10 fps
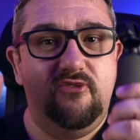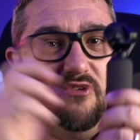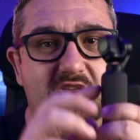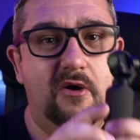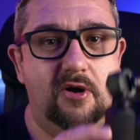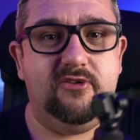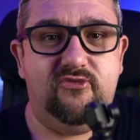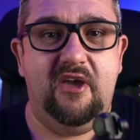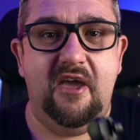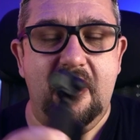
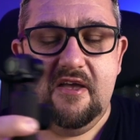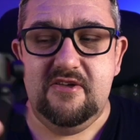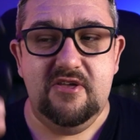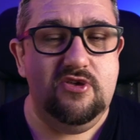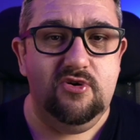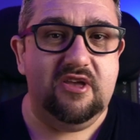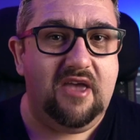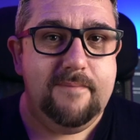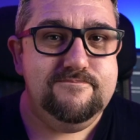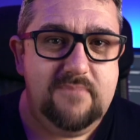videography, you can
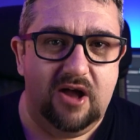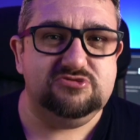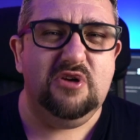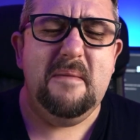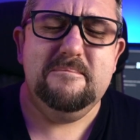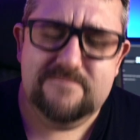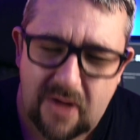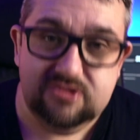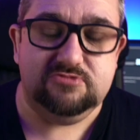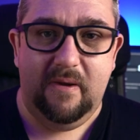get much,
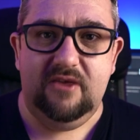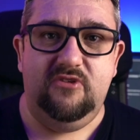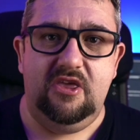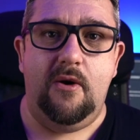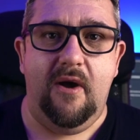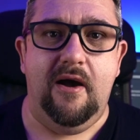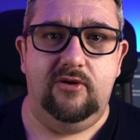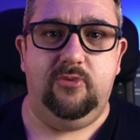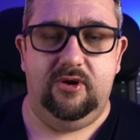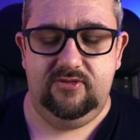much better video out
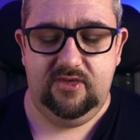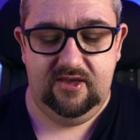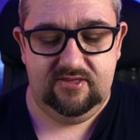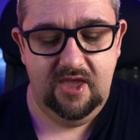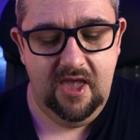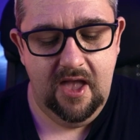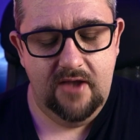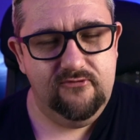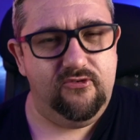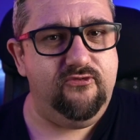of one of these.
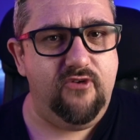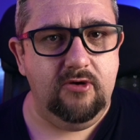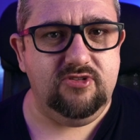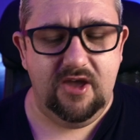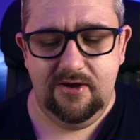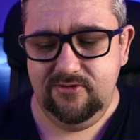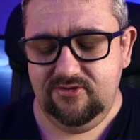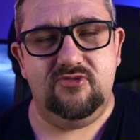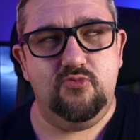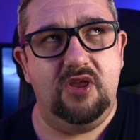For photos,
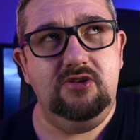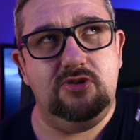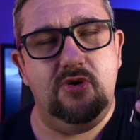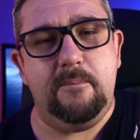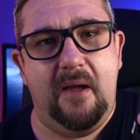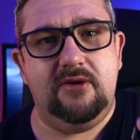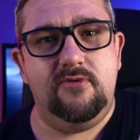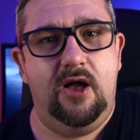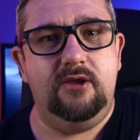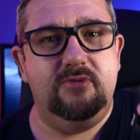when you're doing
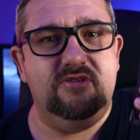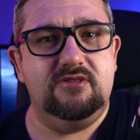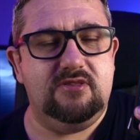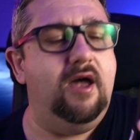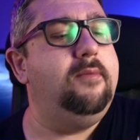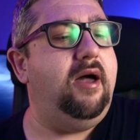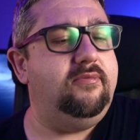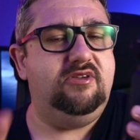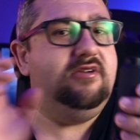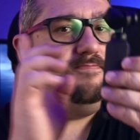panoramas and time
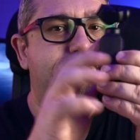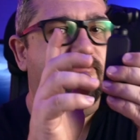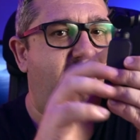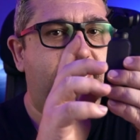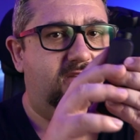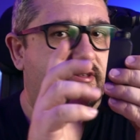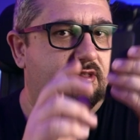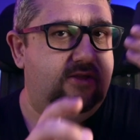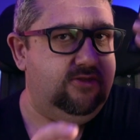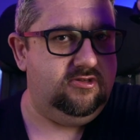lapses,
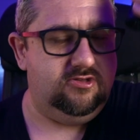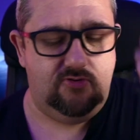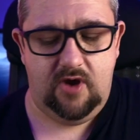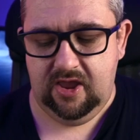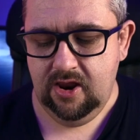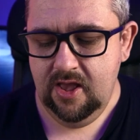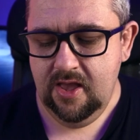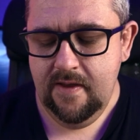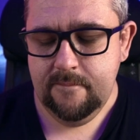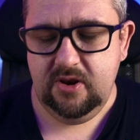fantastic, this is great.
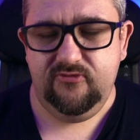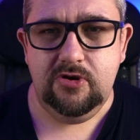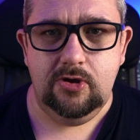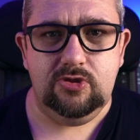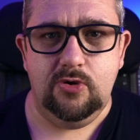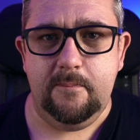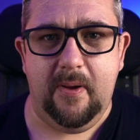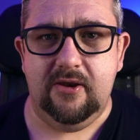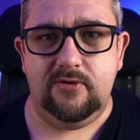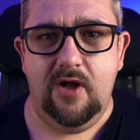But if you're not doing
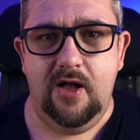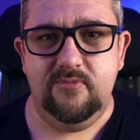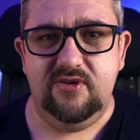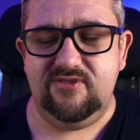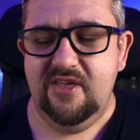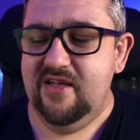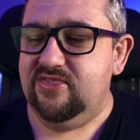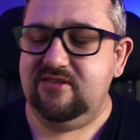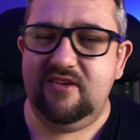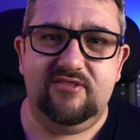panoramas,
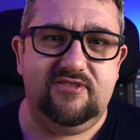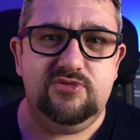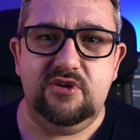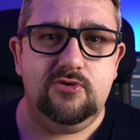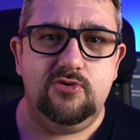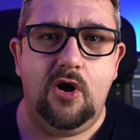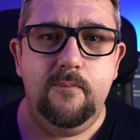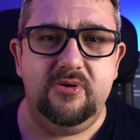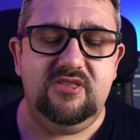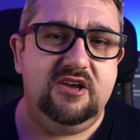this has something called
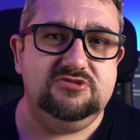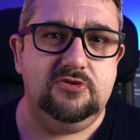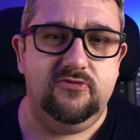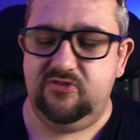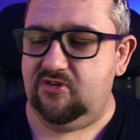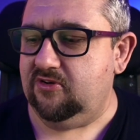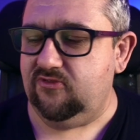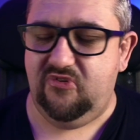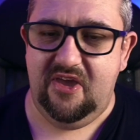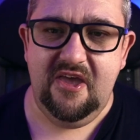computational
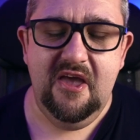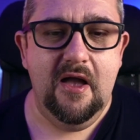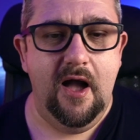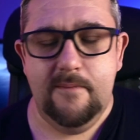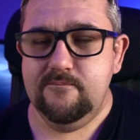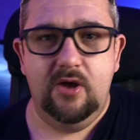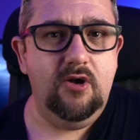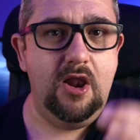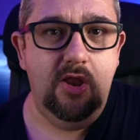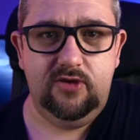photography.
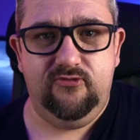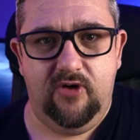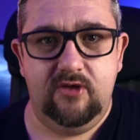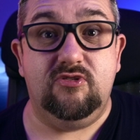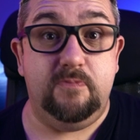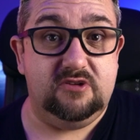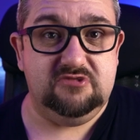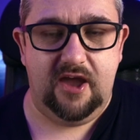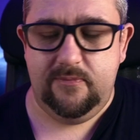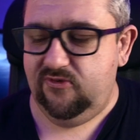A lot of phones, especially
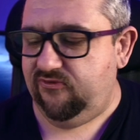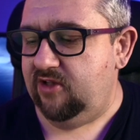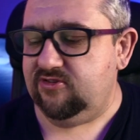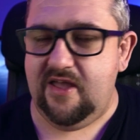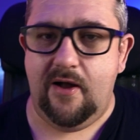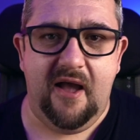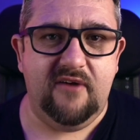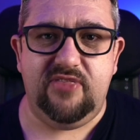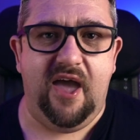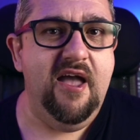Apple phones, now
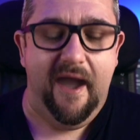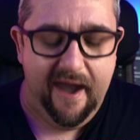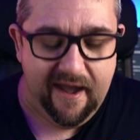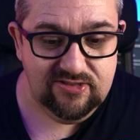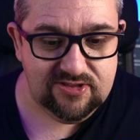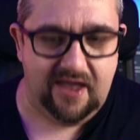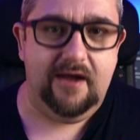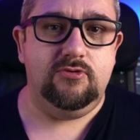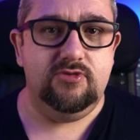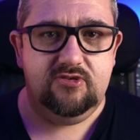have that. Hands
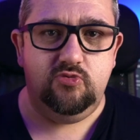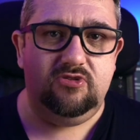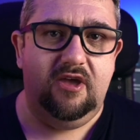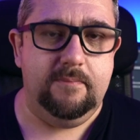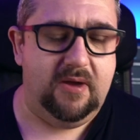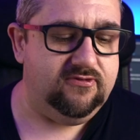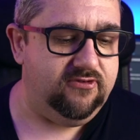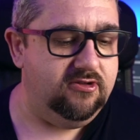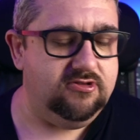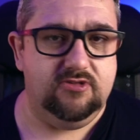down, this will take better
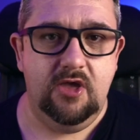photos.